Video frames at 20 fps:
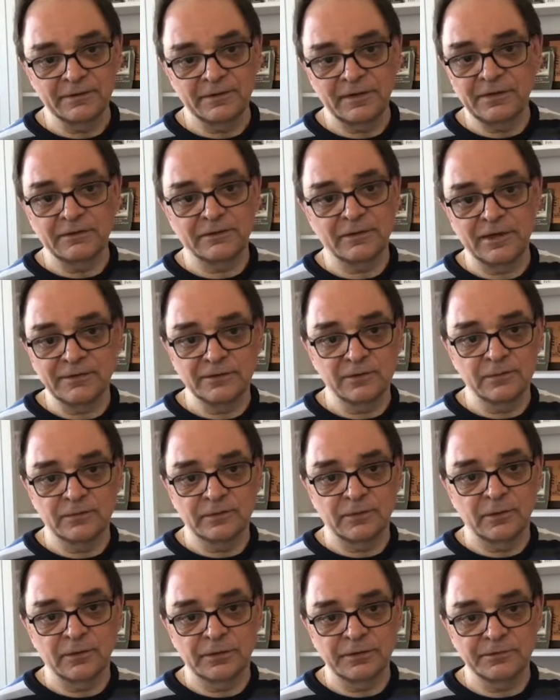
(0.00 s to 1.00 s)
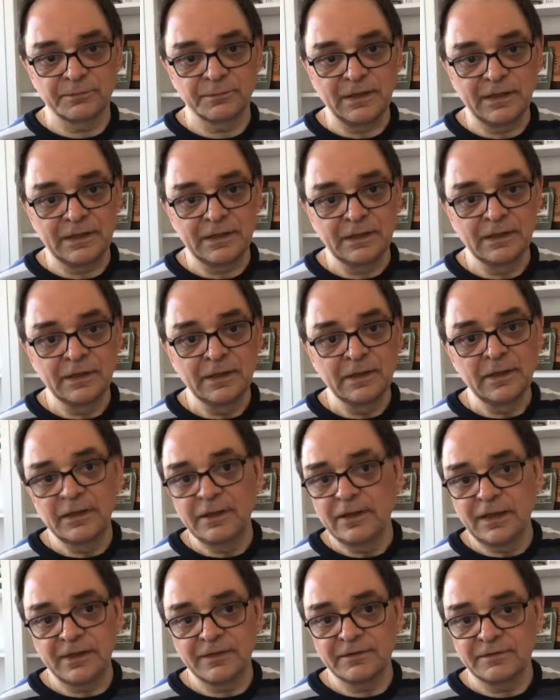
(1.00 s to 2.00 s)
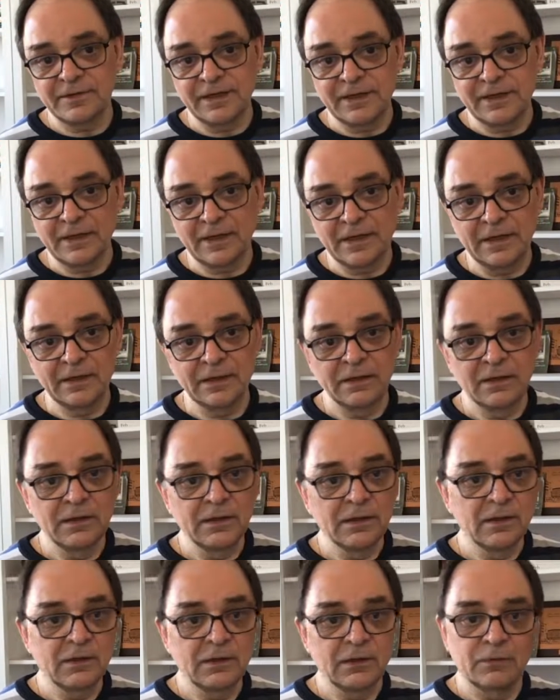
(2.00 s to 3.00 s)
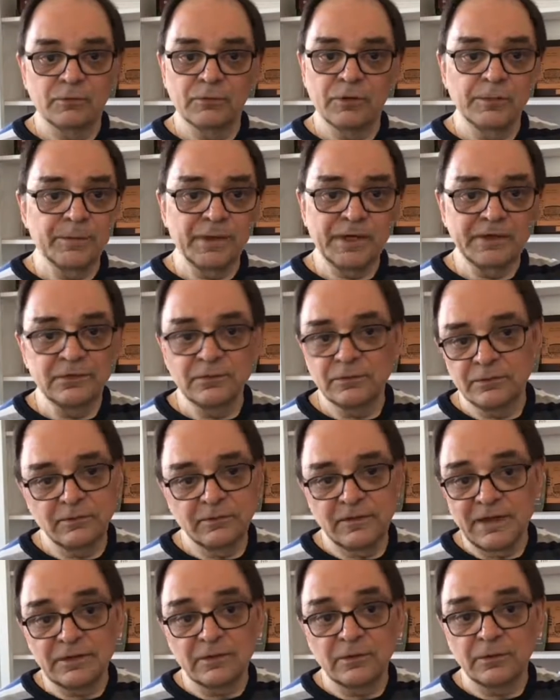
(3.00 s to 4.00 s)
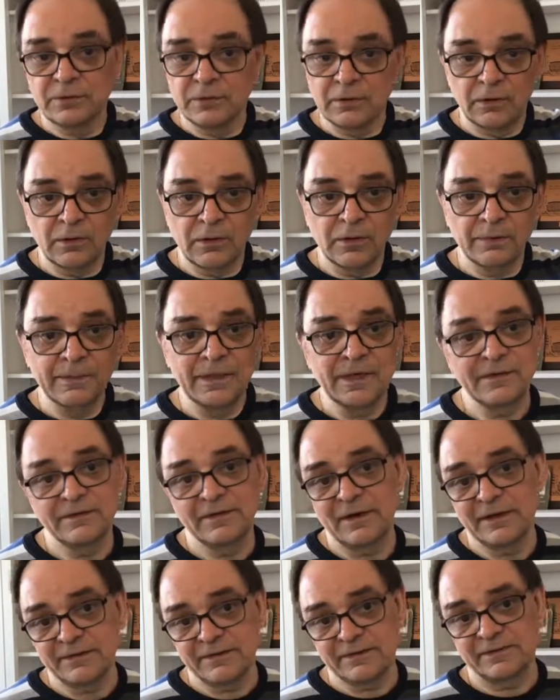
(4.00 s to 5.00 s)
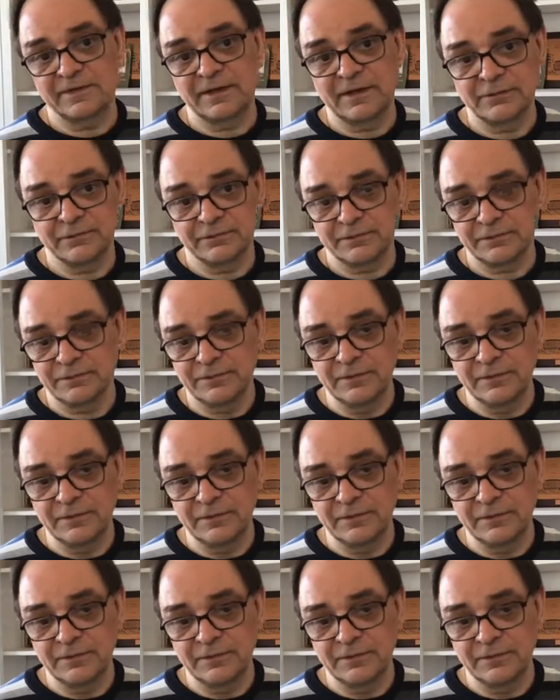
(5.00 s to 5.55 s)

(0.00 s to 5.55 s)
They try to score as many as they can, whereby they don't know how many the others have.